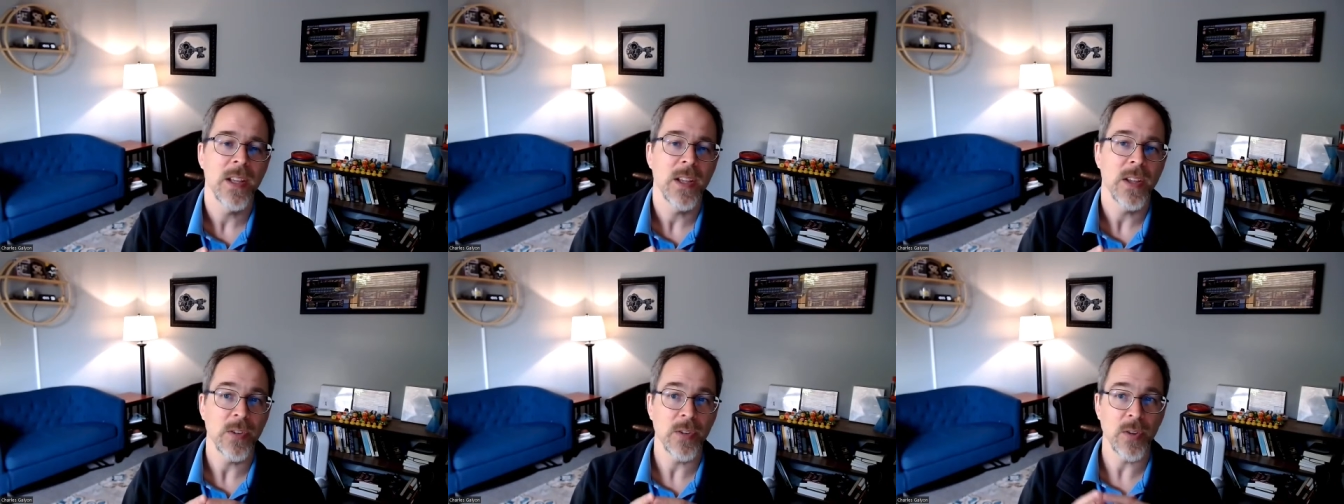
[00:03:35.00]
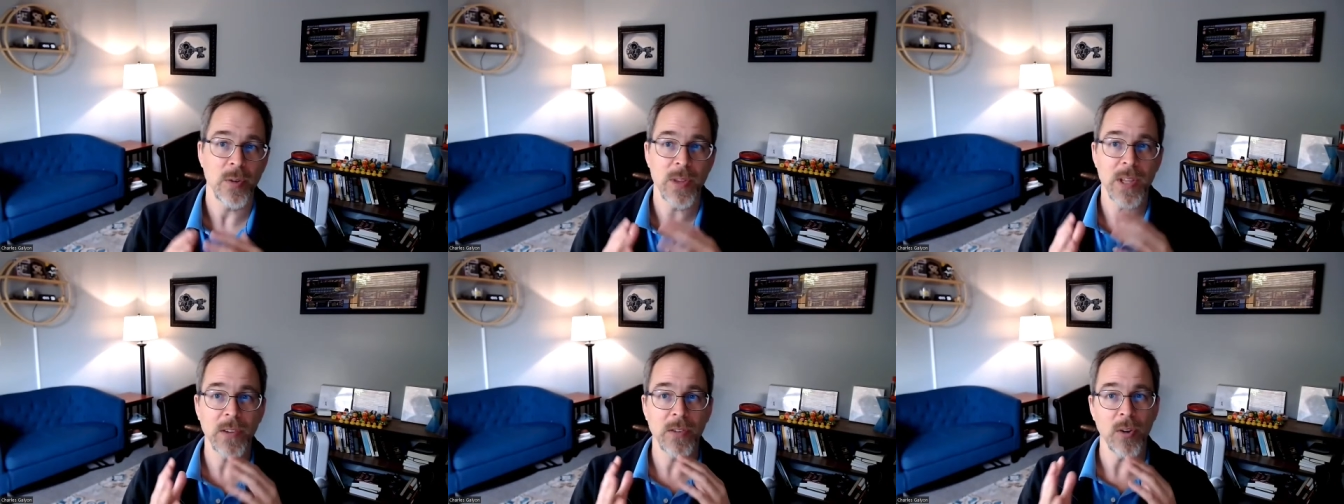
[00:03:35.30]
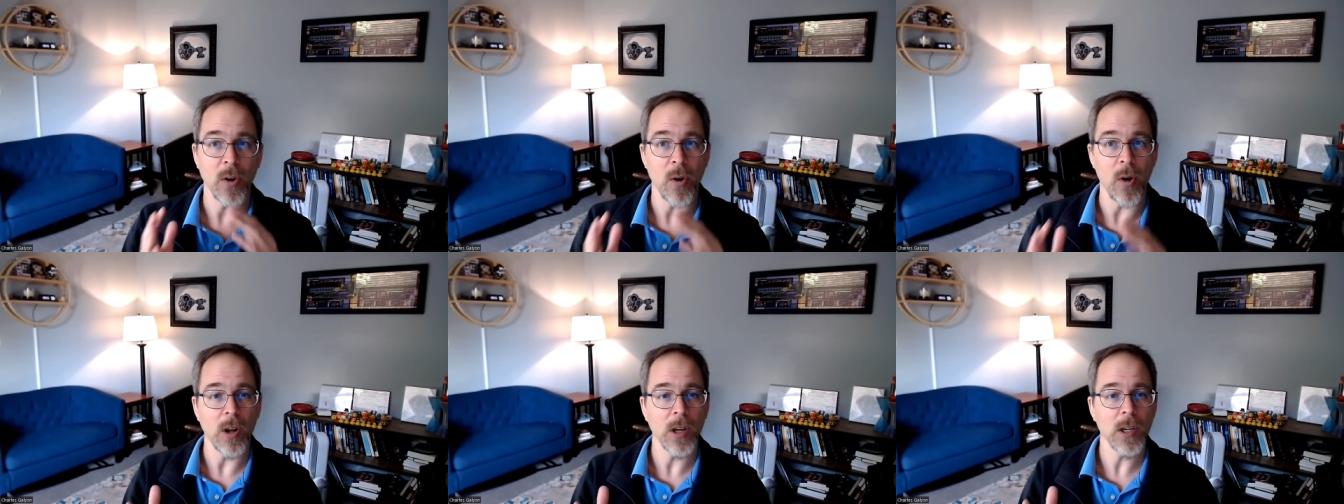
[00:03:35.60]
So that's
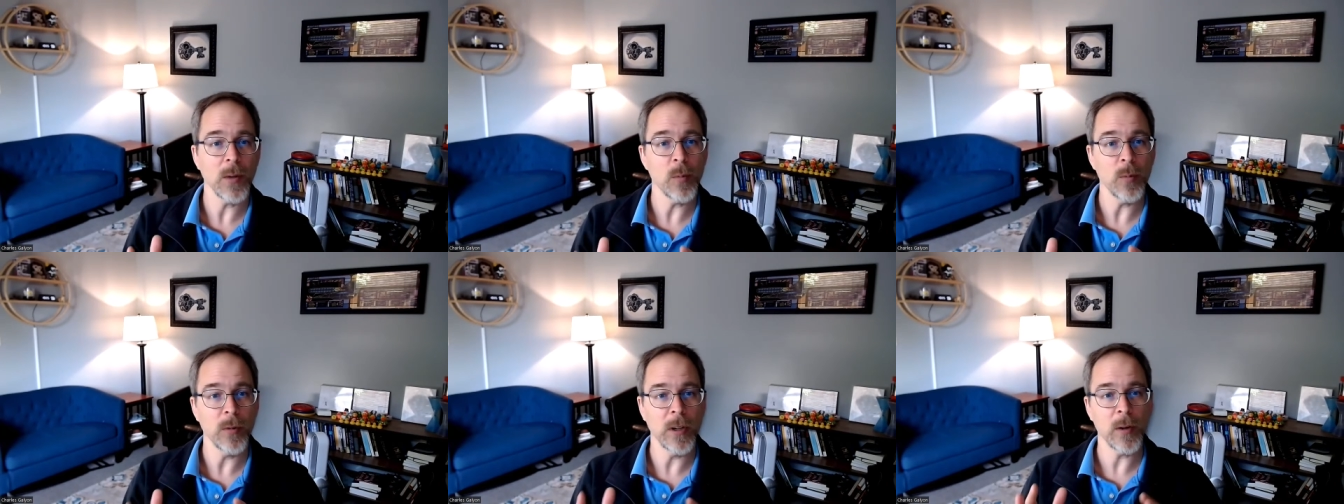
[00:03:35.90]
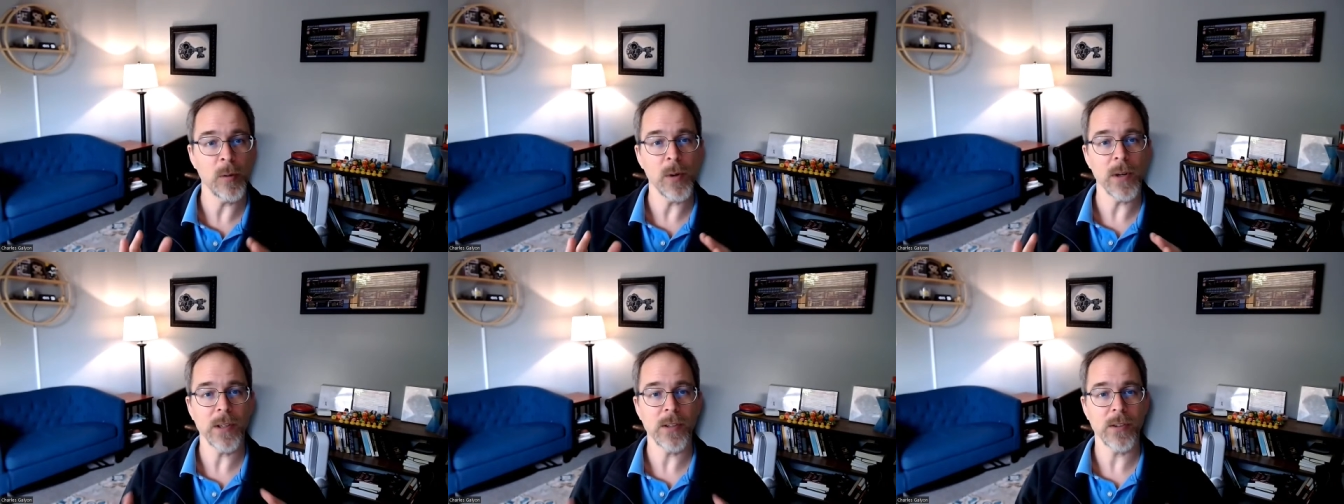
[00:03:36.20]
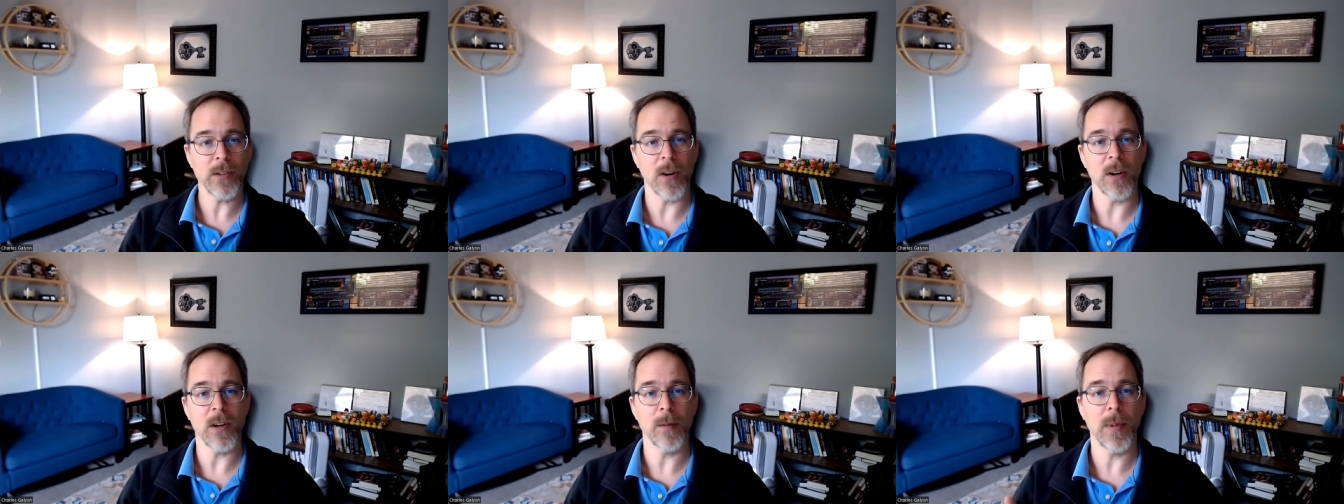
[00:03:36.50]
all I really want to
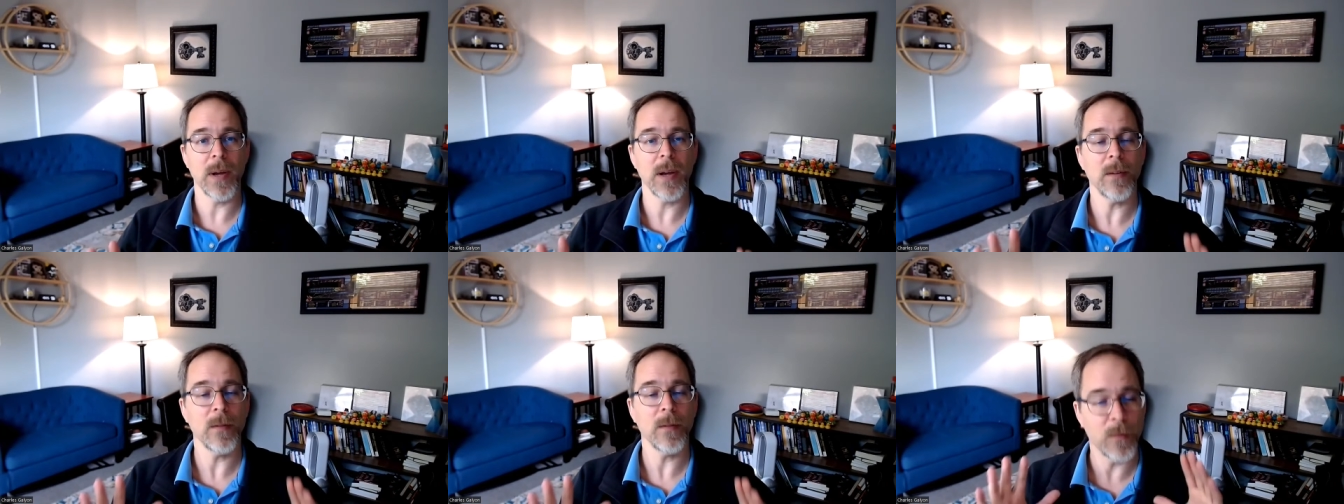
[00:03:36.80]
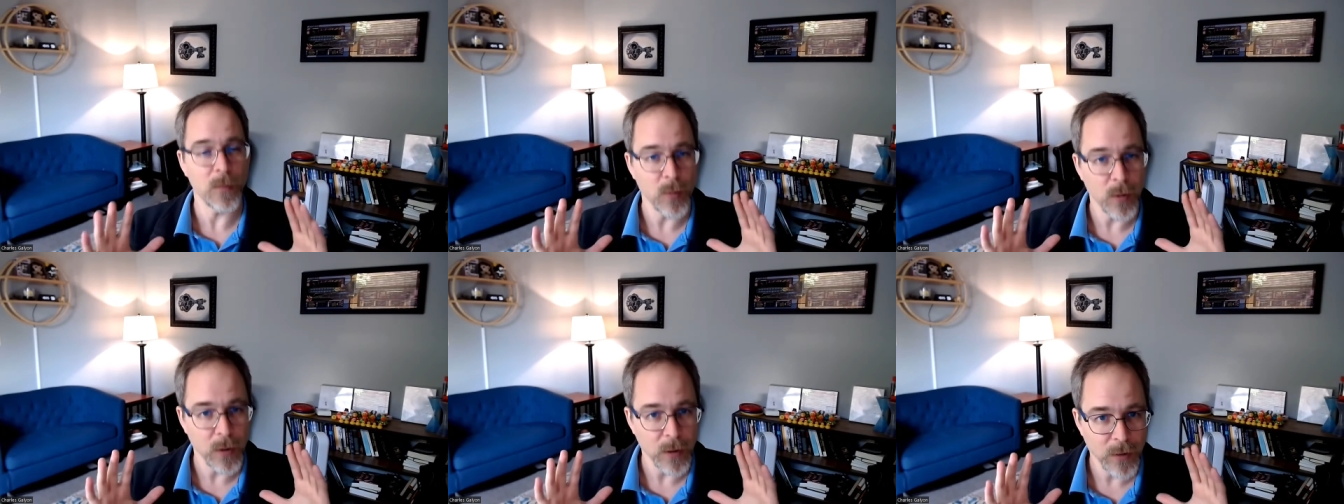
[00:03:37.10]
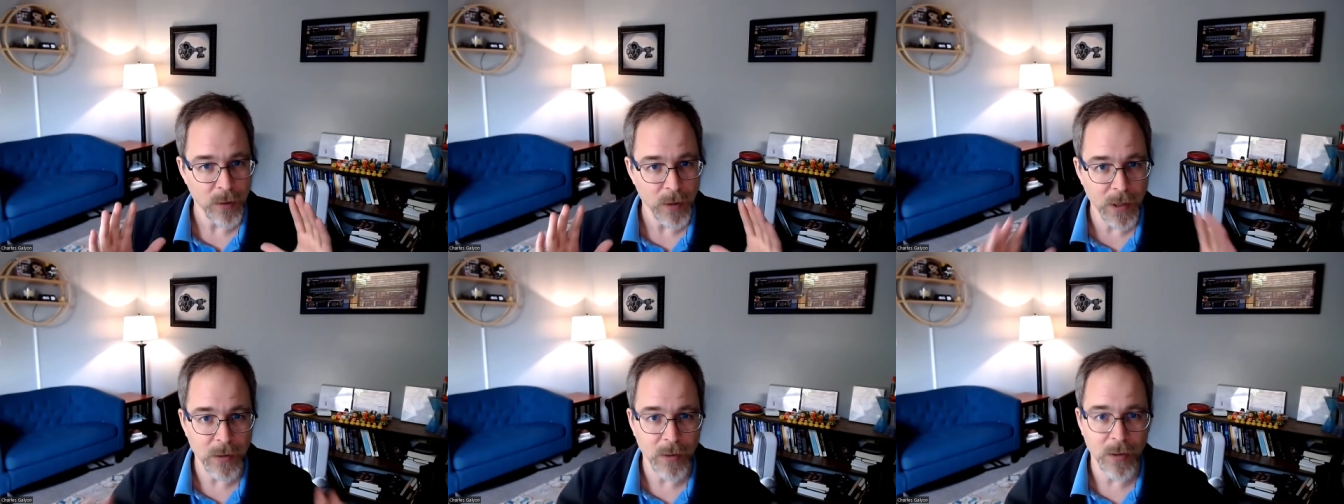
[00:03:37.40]
talk about for
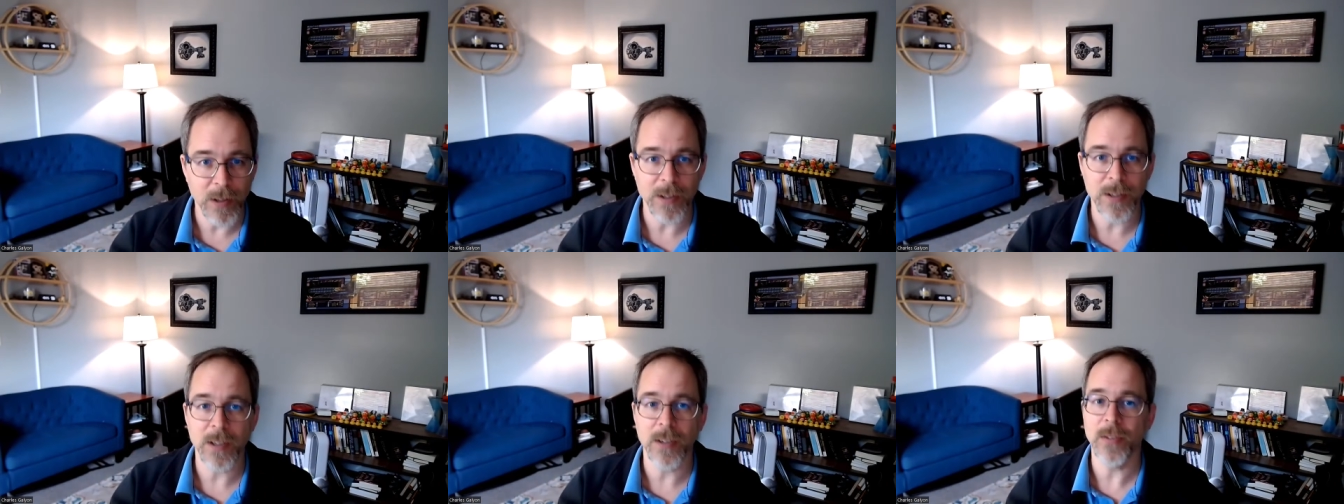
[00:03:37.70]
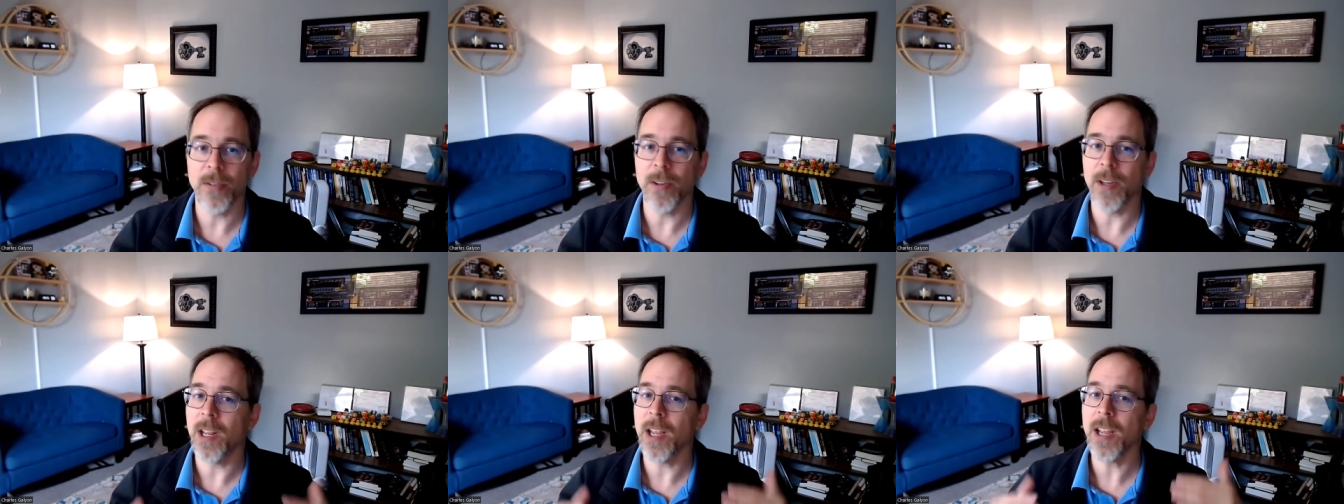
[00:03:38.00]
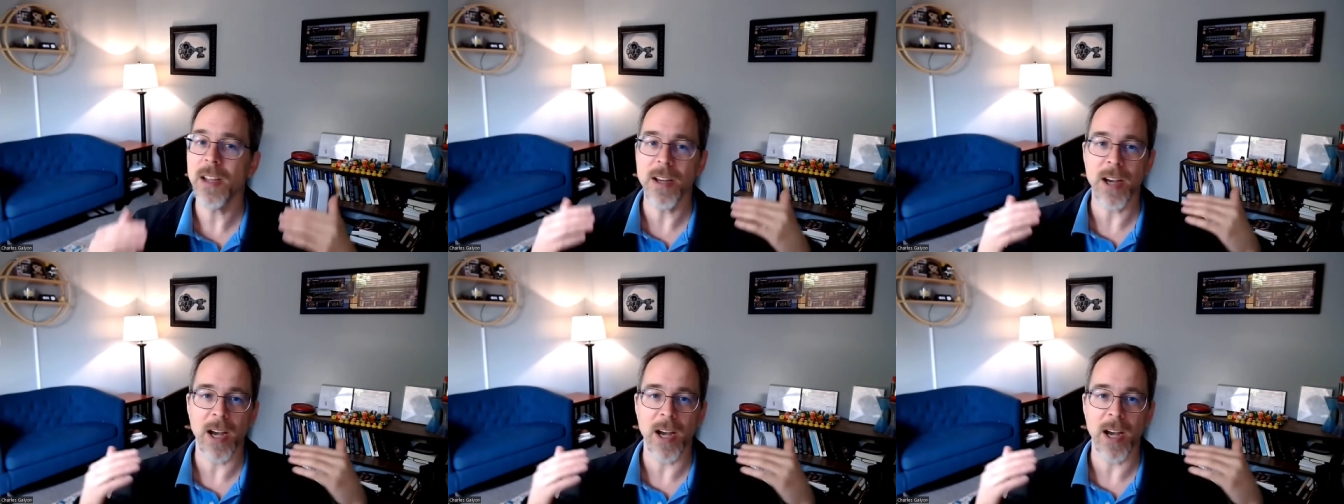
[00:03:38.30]
transient tics today.